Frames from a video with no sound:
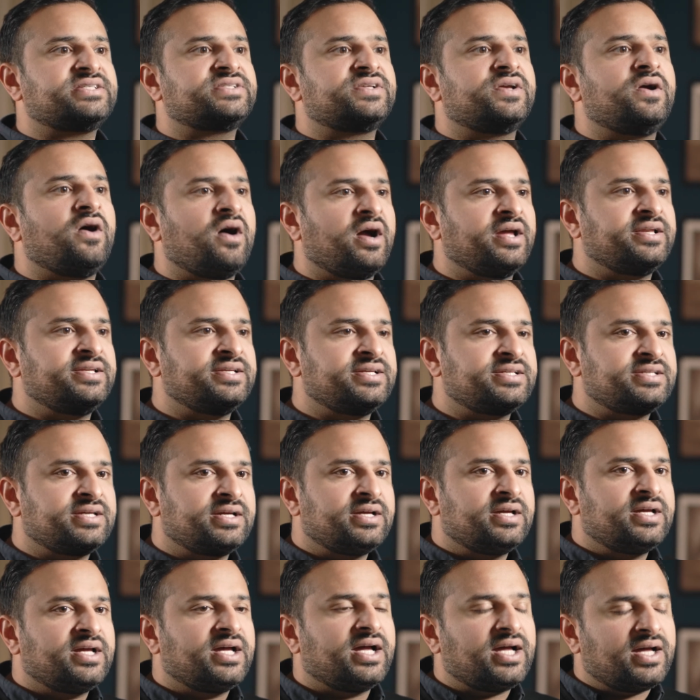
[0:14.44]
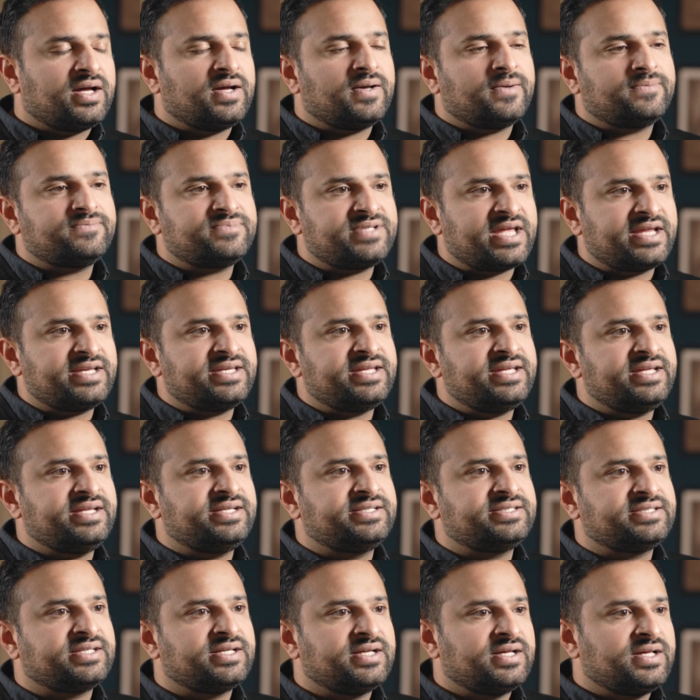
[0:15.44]
guided
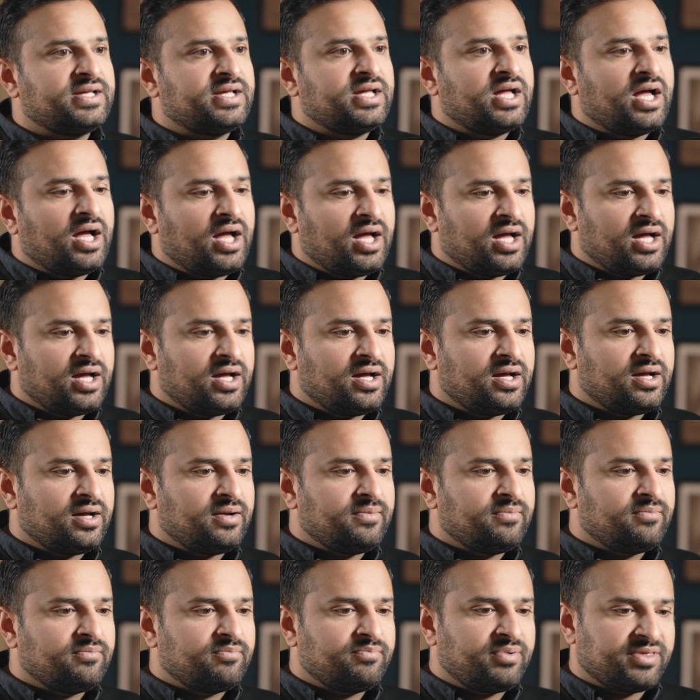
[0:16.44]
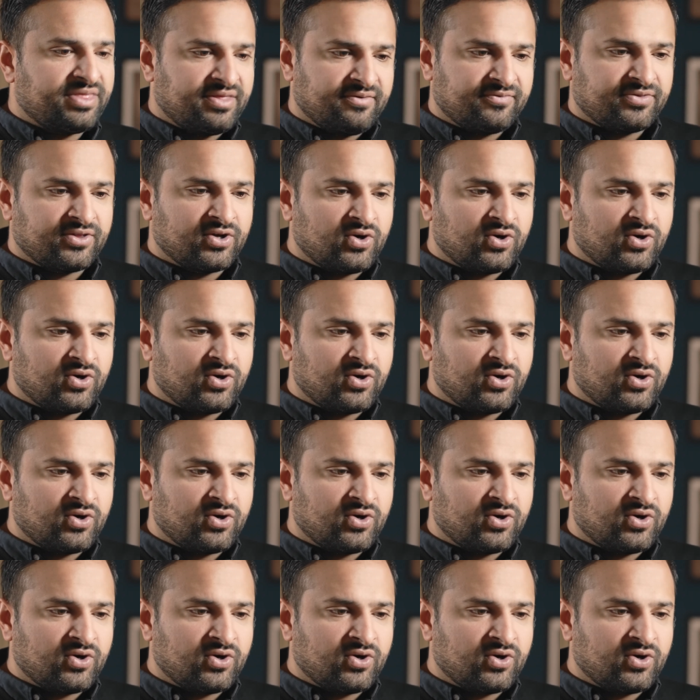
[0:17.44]
techniques. But the